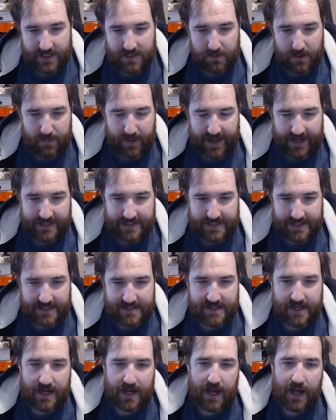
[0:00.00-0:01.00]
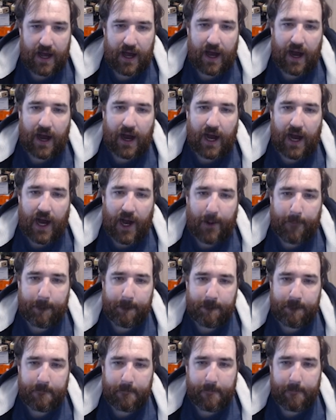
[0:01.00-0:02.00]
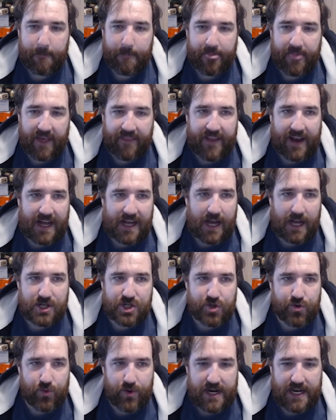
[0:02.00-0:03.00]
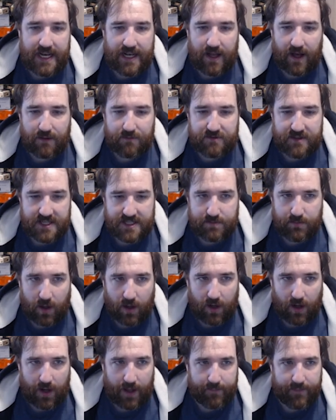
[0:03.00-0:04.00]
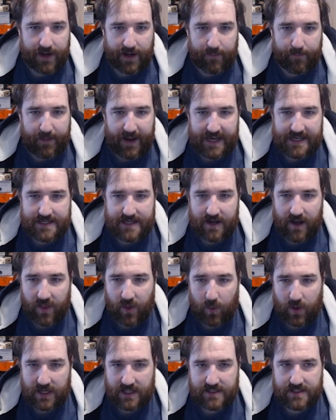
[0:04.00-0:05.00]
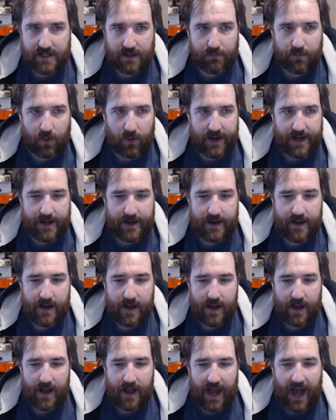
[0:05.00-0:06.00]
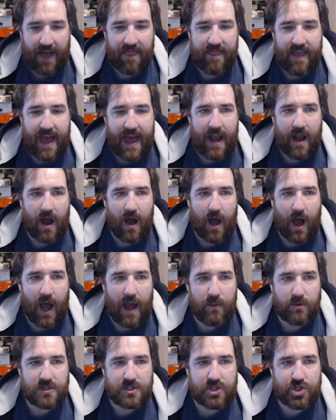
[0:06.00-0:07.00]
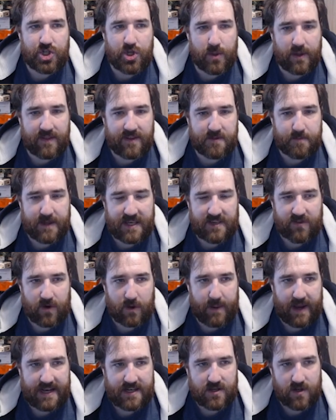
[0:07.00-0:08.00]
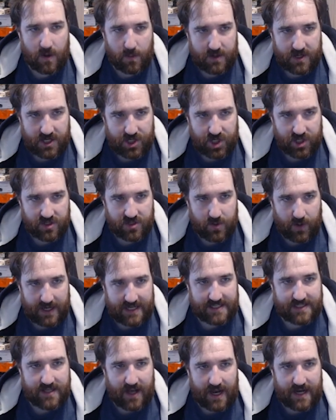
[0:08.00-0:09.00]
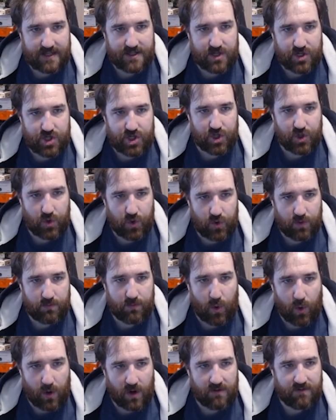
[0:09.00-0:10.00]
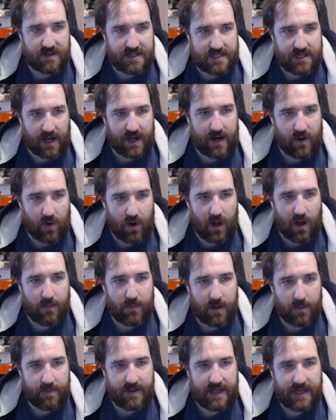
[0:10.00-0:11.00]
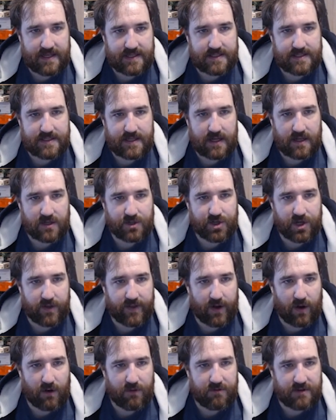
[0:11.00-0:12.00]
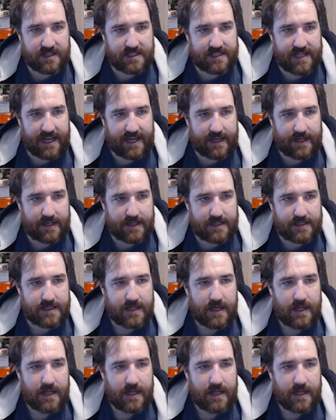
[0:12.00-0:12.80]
to be painted. And then I just really loved this model. I'm going to paint another one at some point. And then I was doing this piece for a painting competition, so I decided to do more of a diorama piece. I'll show that off in a second.